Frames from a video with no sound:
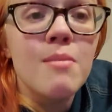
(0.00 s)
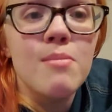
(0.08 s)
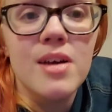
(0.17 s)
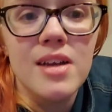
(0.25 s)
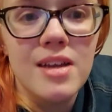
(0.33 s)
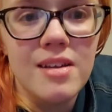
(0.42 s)

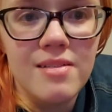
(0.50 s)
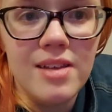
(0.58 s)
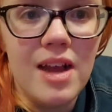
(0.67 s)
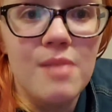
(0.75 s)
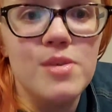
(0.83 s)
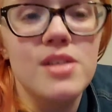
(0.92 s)
but
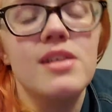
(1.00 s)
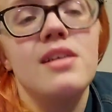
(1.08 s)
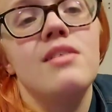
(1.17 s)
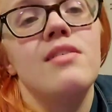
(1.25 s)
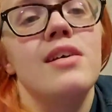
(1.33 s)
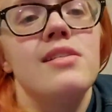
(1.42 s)
I'm just
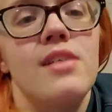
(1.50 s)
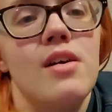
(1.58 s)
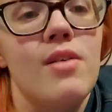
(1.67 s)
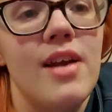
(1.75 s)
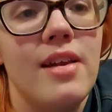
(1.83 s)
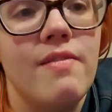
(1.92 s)
letting you guys know
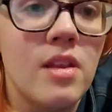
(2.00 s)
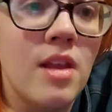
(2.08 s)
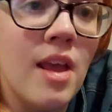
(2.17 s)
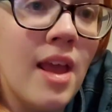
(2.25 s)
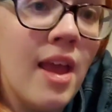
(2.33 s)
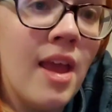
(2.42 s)
ahead of
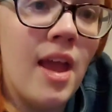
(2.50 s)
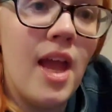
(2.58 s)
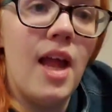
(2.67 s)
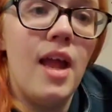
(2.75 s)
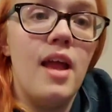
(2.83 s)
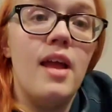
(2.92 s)
time.
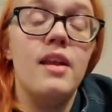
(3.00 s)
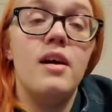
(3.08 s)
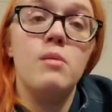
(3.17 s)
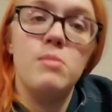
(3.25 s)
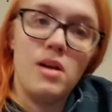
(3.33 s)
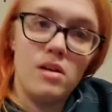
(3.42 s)
And
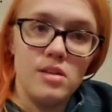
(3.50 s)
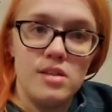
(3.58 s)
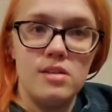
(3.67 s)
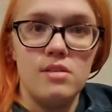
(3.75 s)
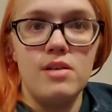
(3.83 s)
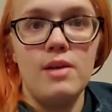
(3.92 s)

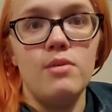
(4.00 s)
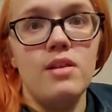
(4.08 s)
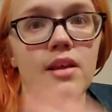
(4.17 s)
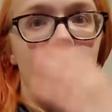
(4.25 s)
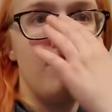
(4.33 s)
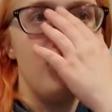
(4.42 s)
also, I want to
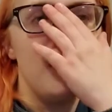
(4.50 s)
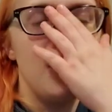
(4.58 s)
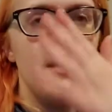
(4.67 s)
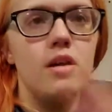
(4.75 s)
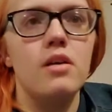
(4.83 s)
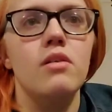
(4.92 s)
let everybody
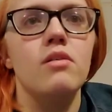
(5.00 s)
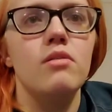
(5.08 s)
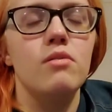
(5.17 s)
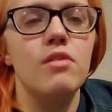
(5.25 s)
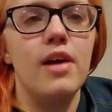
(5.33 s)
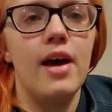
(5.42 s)
know
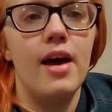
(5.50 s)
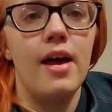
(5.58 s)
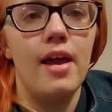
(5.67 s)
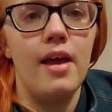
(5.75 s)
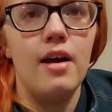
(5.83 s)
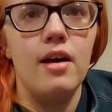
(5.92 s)

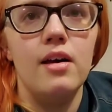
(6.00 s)
that